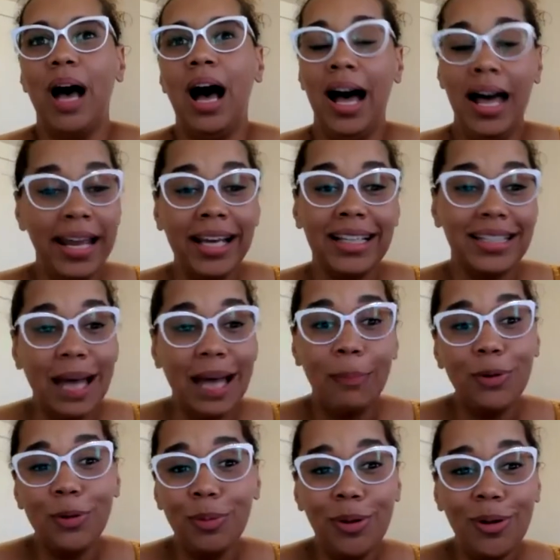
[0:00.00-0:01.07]

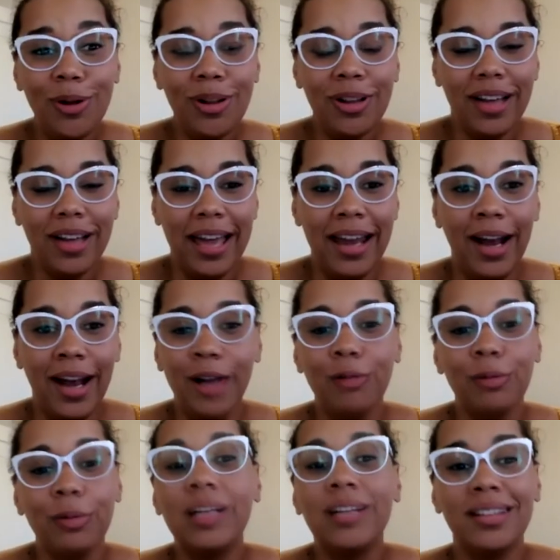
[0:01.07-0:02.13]
unacceptable and
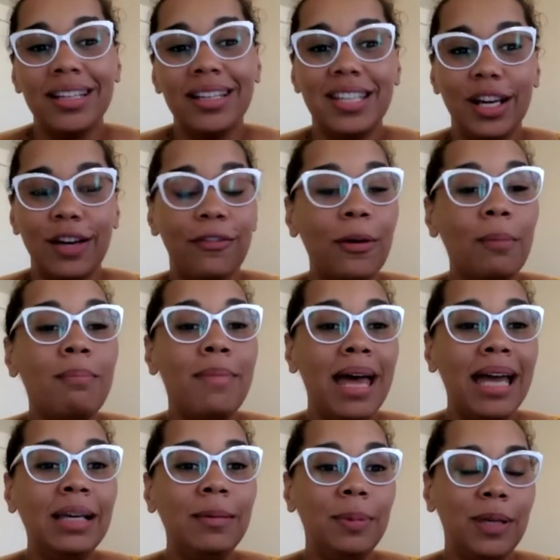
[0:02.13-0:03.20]
unrealistic for
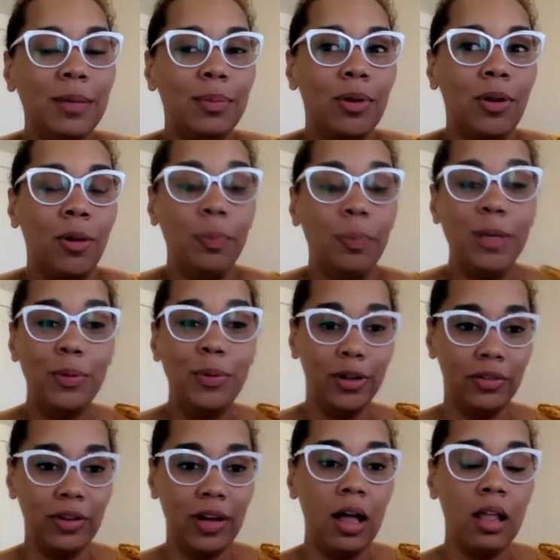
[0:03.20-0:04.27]
many people
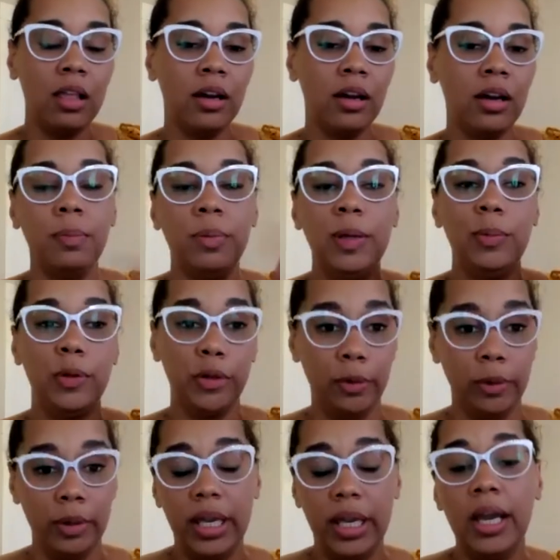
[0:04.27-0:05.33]
of color, people who
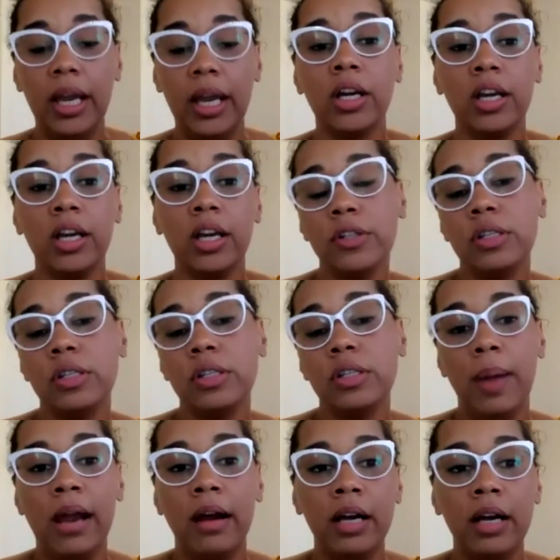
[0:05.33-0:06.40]
are caregivers and
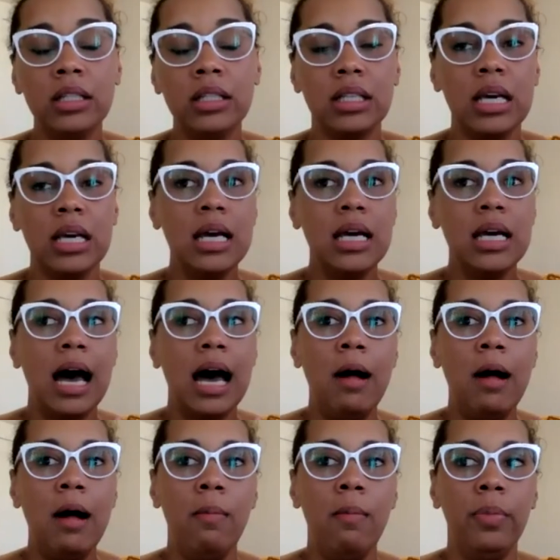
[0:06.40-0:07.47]
parents.
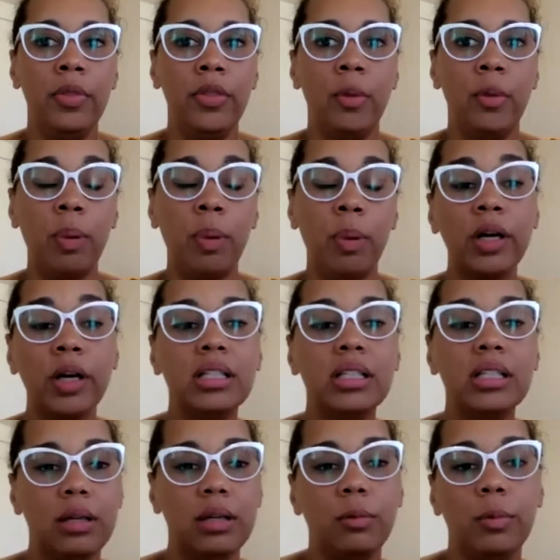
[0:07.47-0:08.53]
The
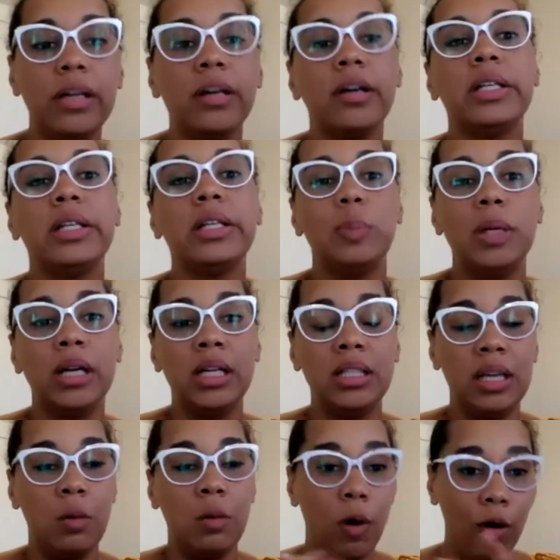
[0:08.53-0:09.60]
burdens that we are
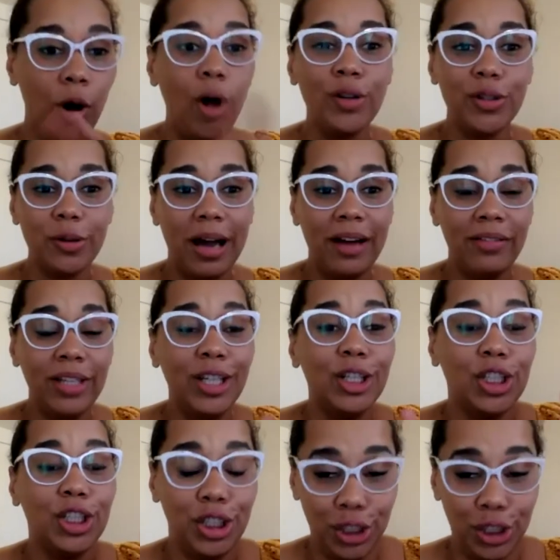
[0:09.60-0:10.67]
experiencing while also having to
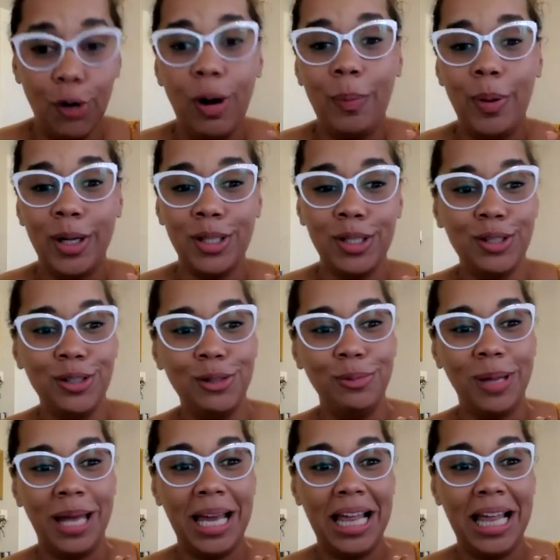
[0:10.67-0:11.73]
show up on Zoom
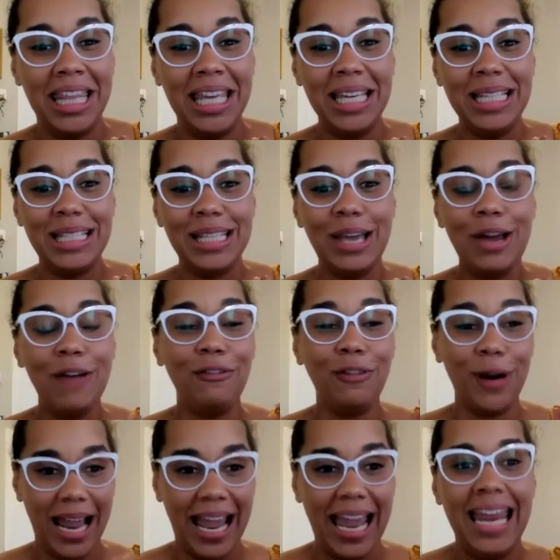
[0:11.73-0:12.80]
like this
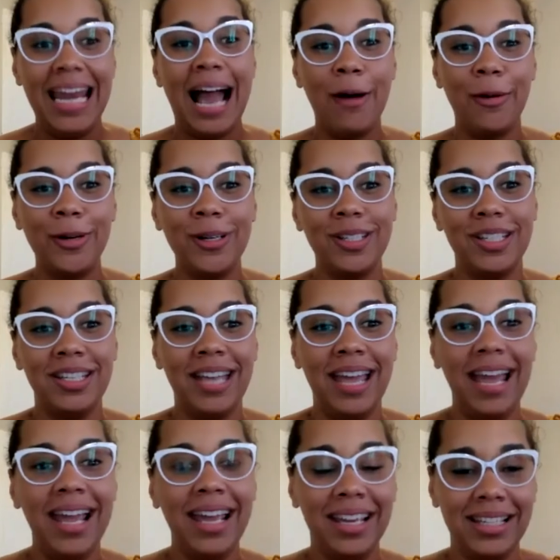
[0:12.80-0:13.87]
for 8 hours a
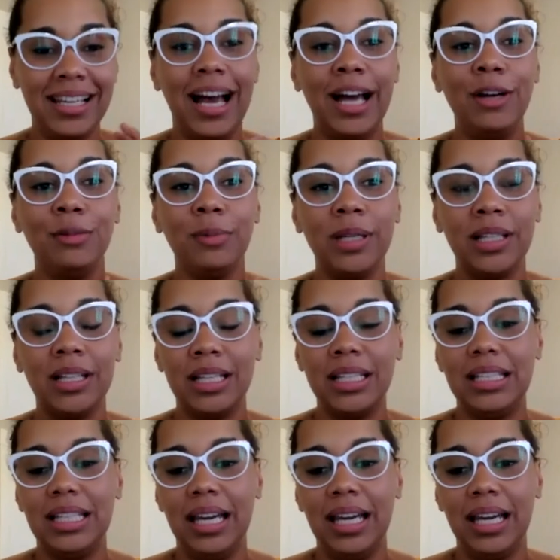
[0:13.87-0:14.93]
day is
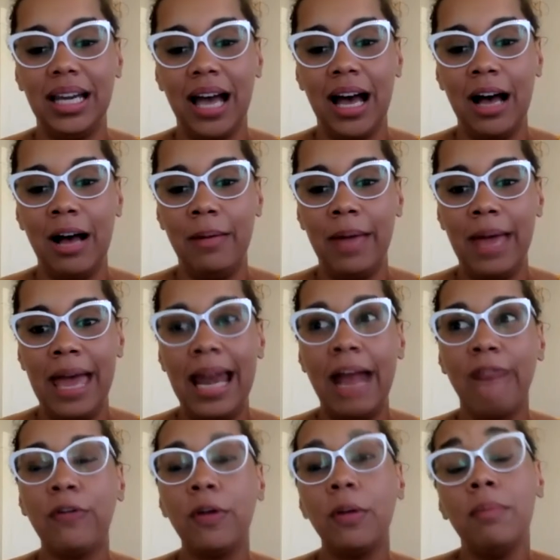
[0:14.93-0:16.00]
unrealistic. And
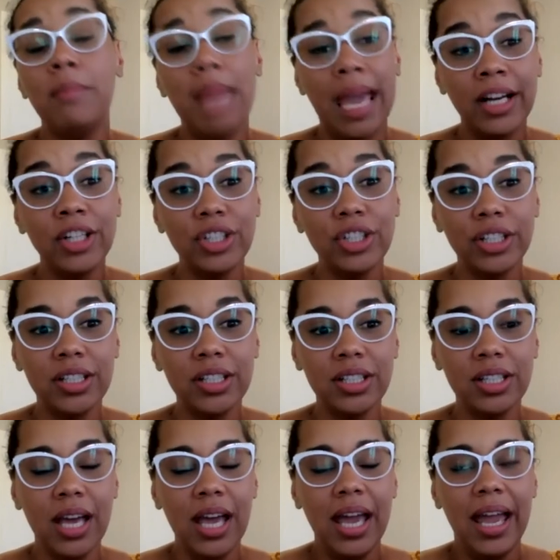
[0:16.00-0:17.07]
for managers,
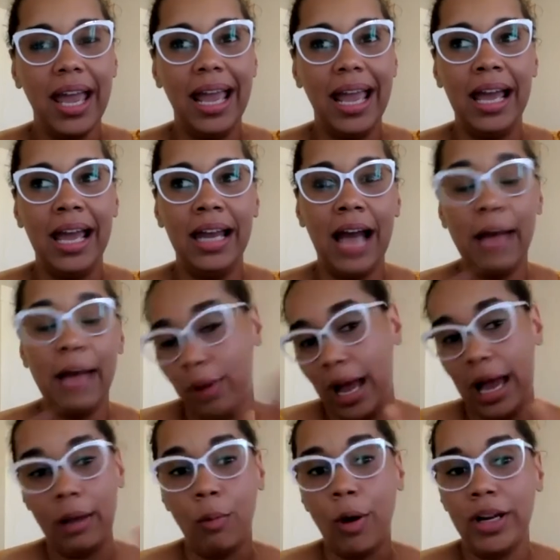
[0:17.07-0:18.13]
and
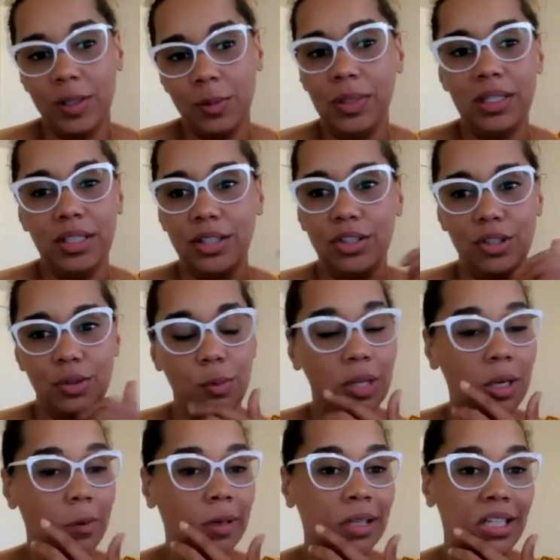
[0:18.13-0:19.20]
I want to speak to just
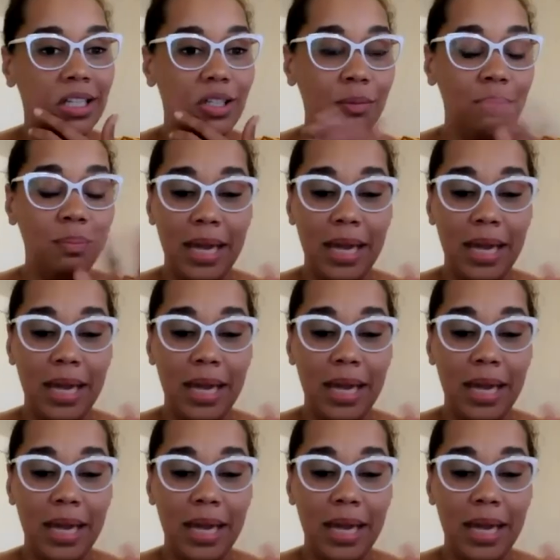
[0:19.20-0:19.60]
really quickly to